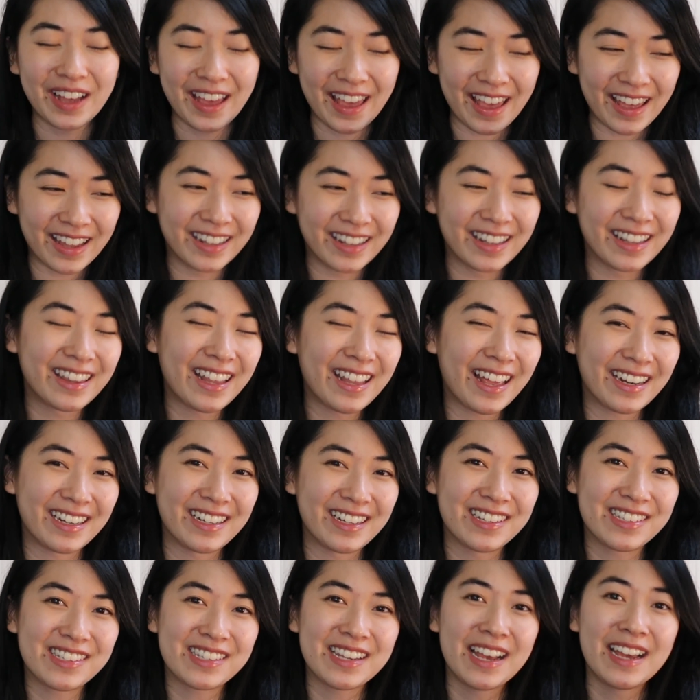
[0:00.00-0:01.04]
and that
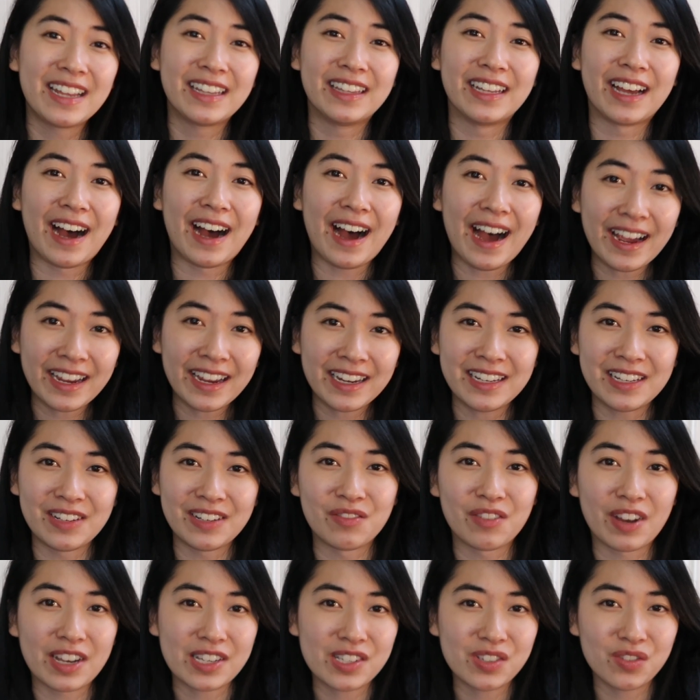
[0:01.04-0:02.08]
is the
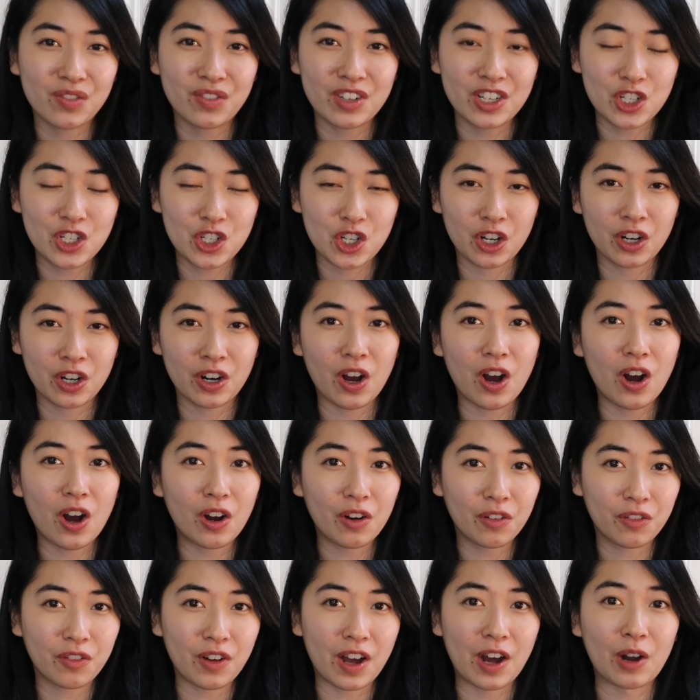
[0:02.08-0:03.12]
i-Invest feature
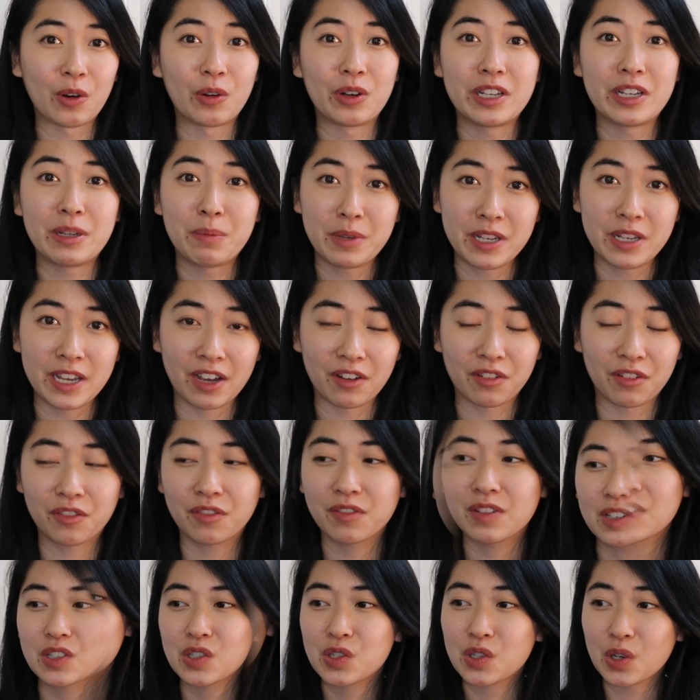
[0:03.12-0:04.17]
of our EPF.
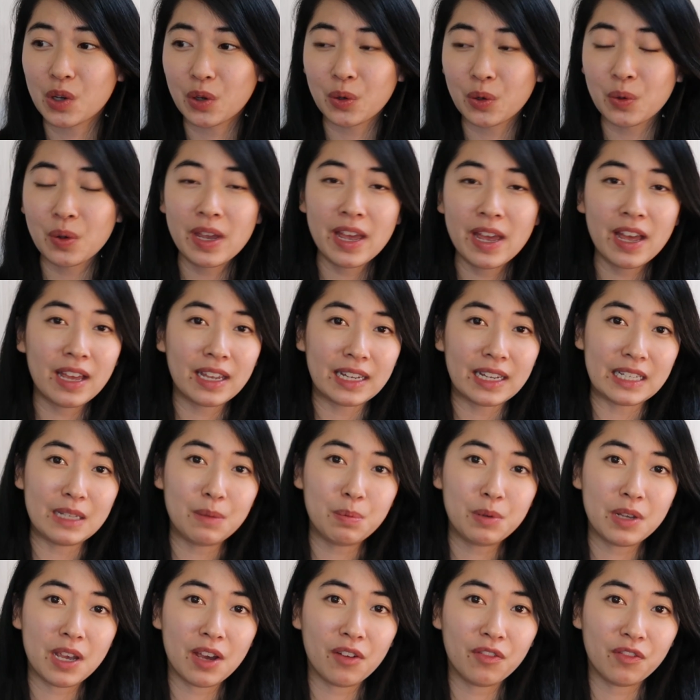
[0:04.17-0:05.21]
So
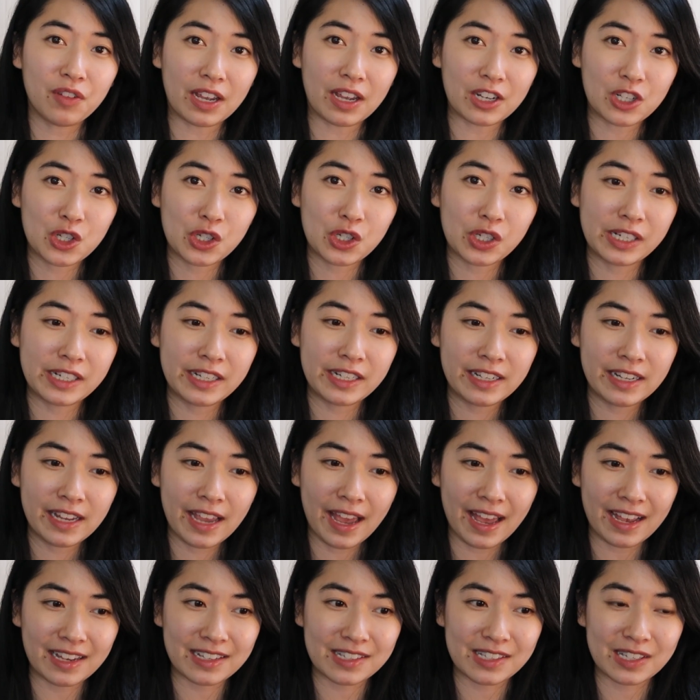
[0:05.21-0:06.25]
EPF actually
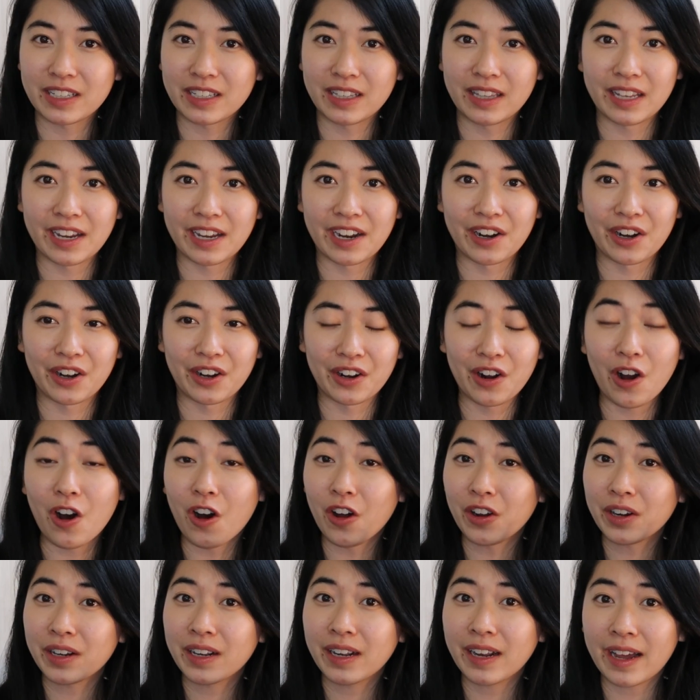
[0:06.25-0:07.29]
has their
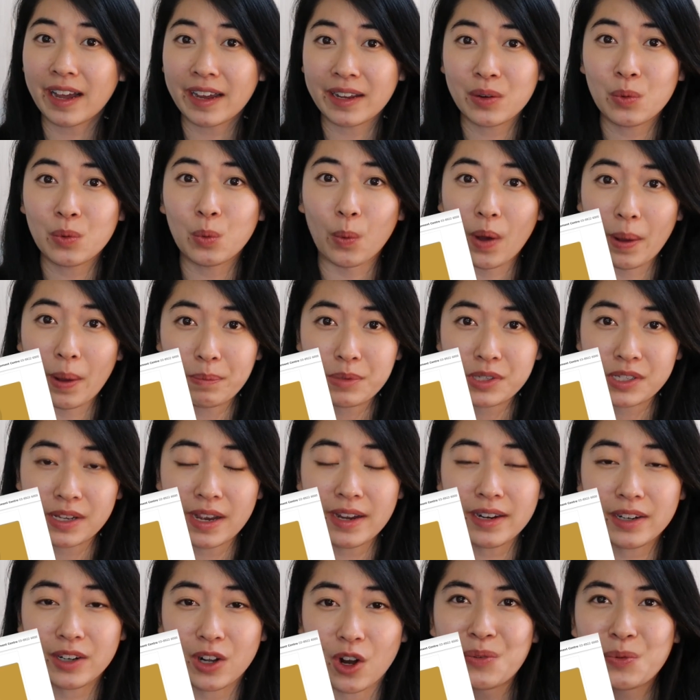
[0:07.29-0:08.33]
online
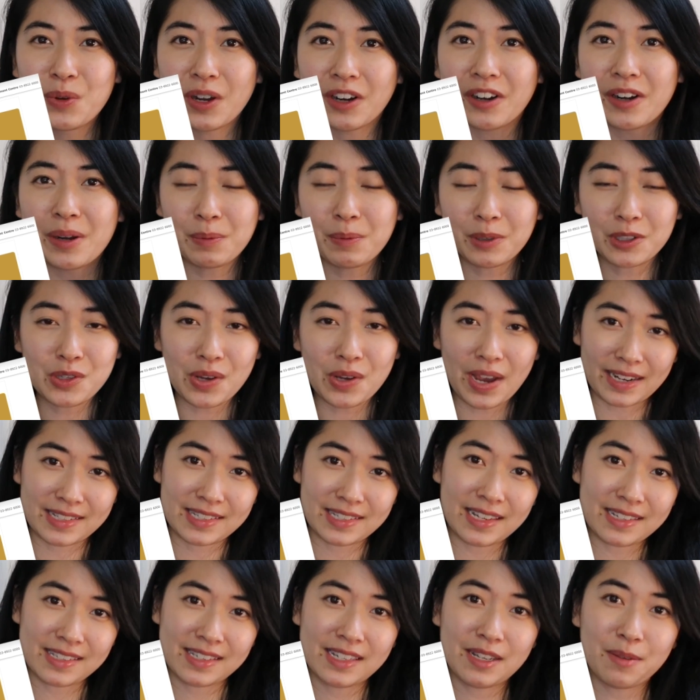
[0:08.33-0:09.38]
website and we are able to
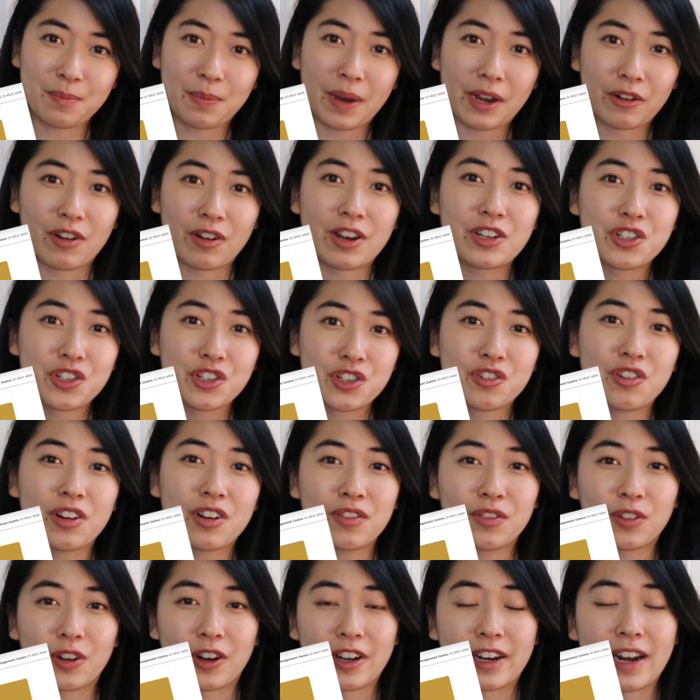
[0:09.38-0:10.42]
access it by
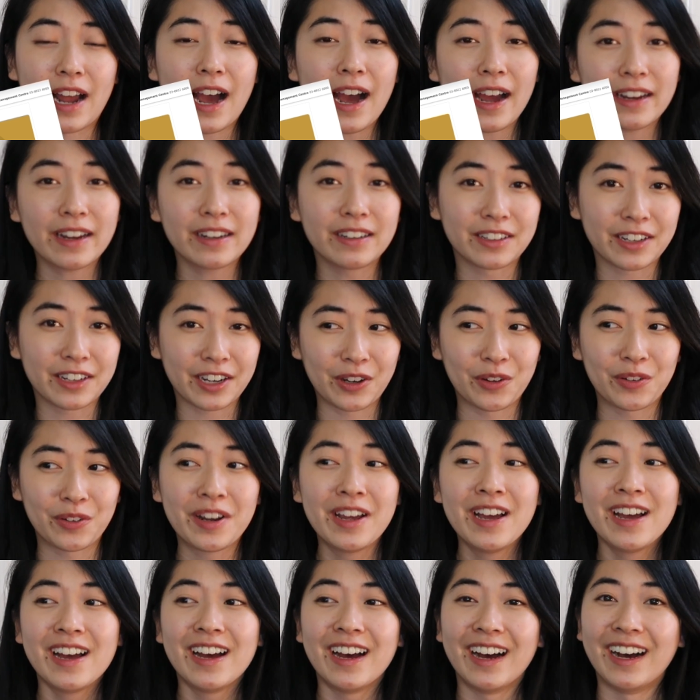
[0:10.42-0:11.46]
registering for an
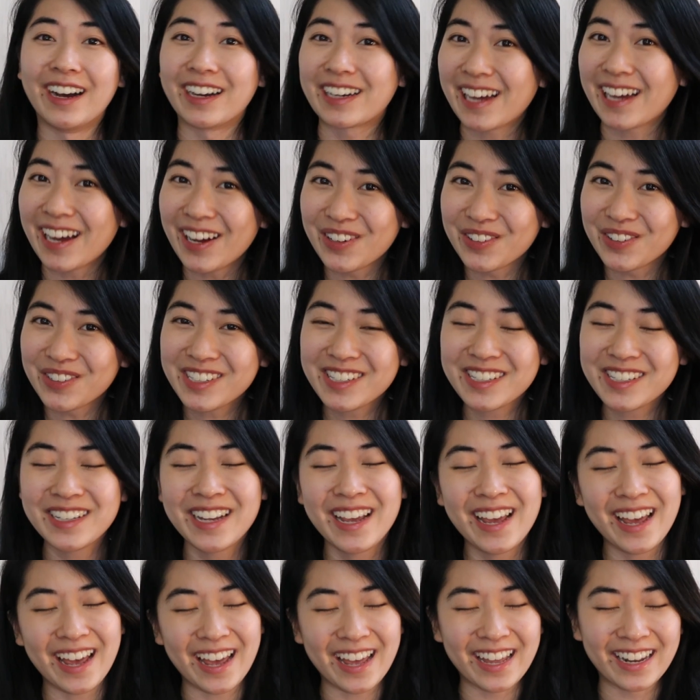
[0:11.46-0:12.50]
i-Akaun account
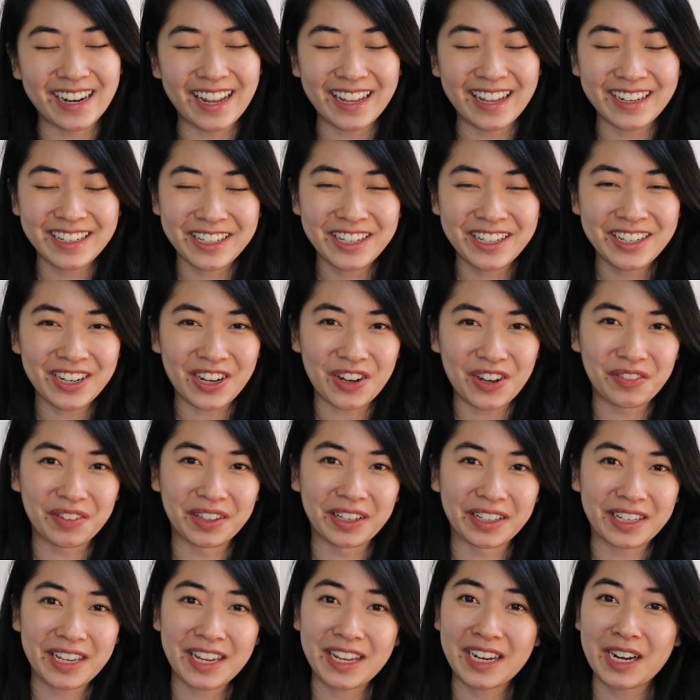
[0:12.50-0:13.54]
at any of
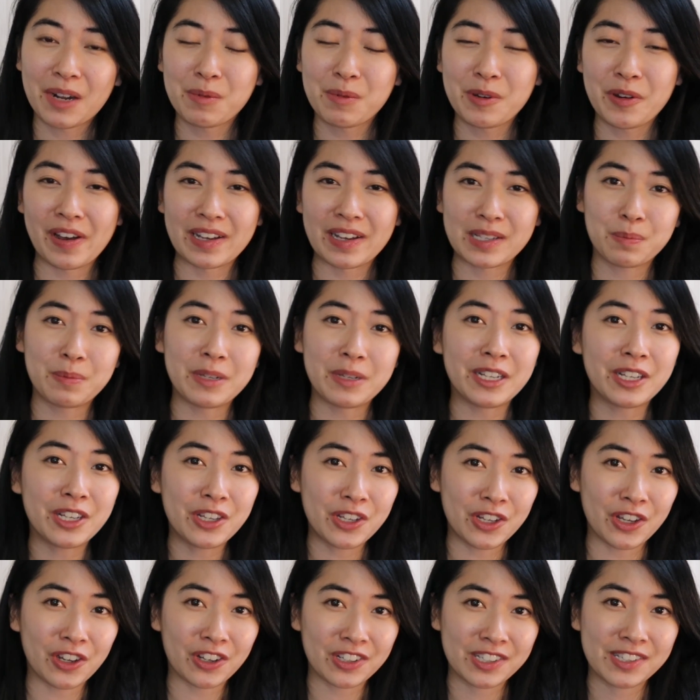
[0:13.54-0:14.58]
the KWSP
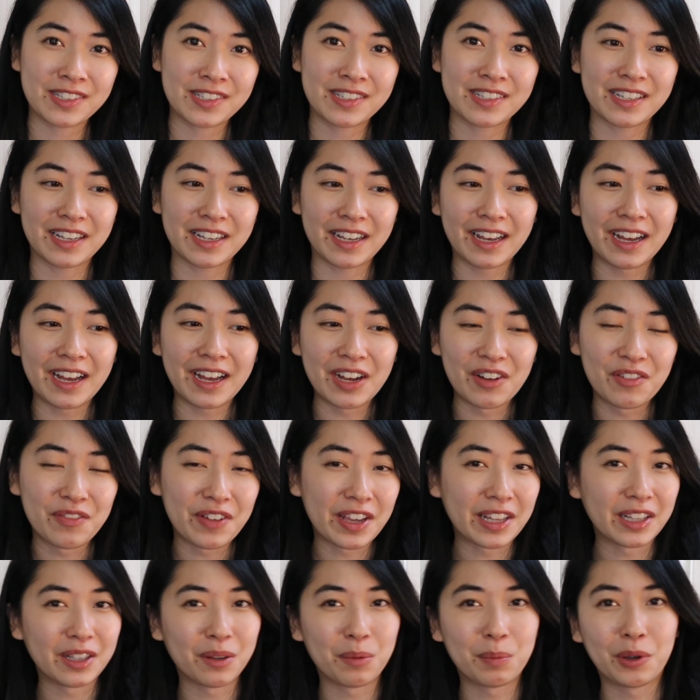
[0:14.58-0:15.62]
kiosks
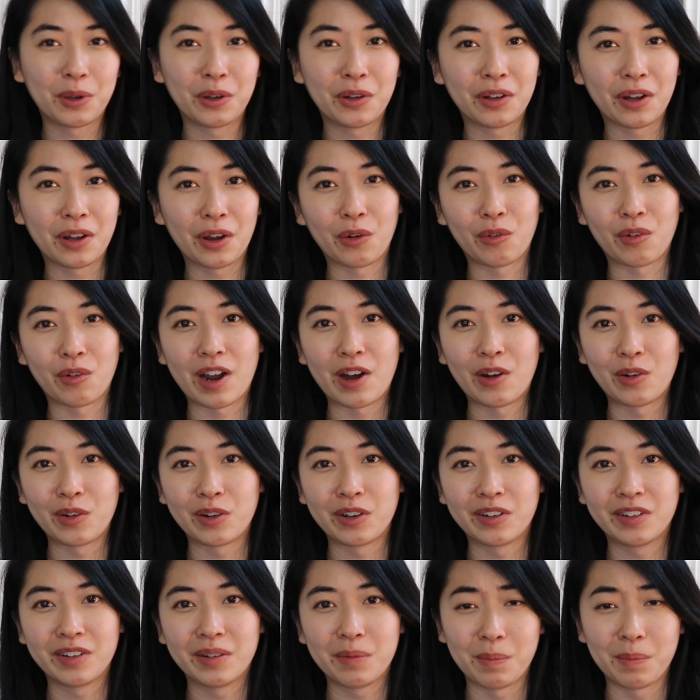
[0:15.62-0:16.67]
available
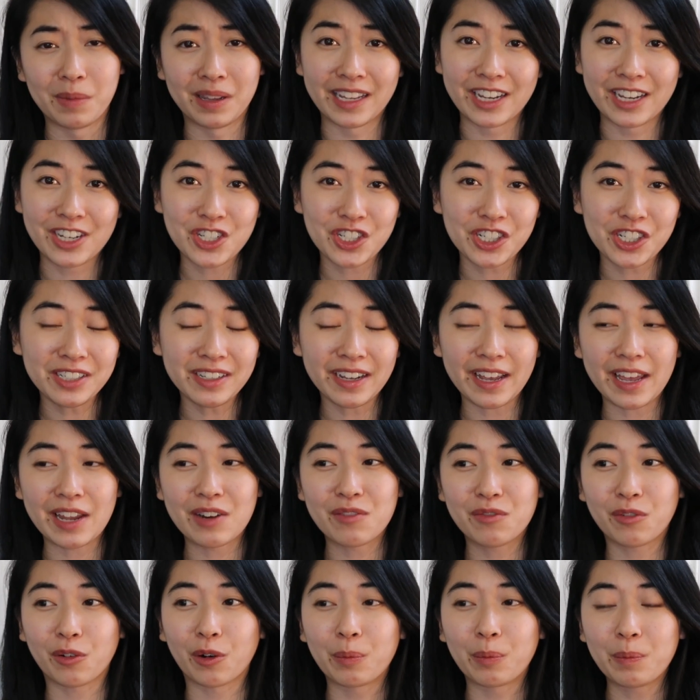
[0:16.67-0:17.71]
around Malaysia.
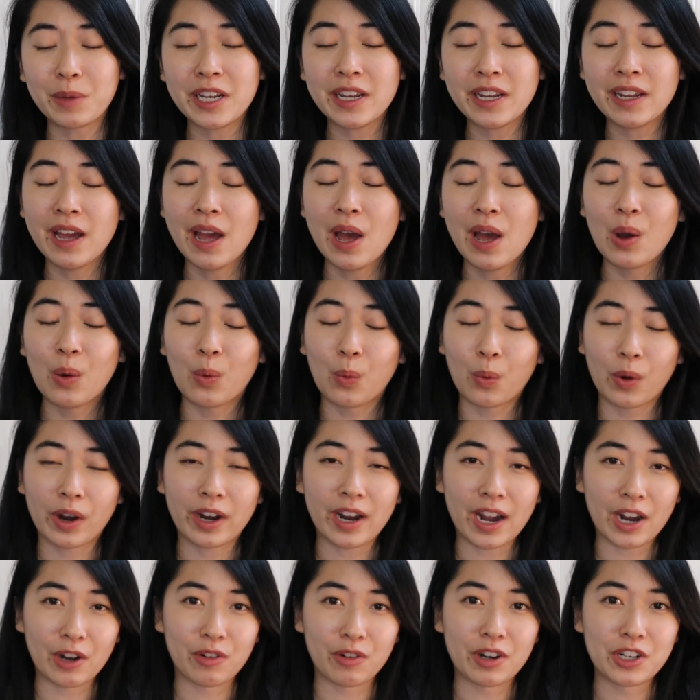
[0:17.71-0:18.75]
And for me,
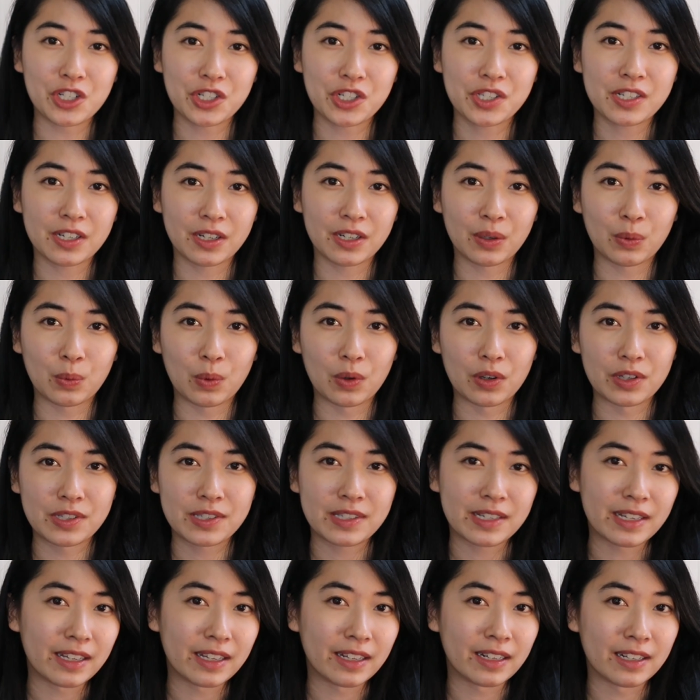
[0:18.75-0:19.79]
where I registered
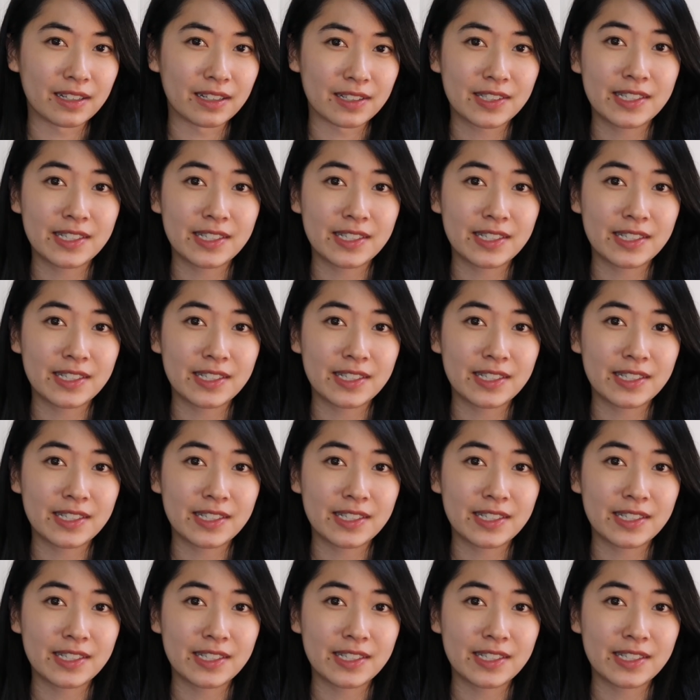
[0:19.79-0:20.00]
was in a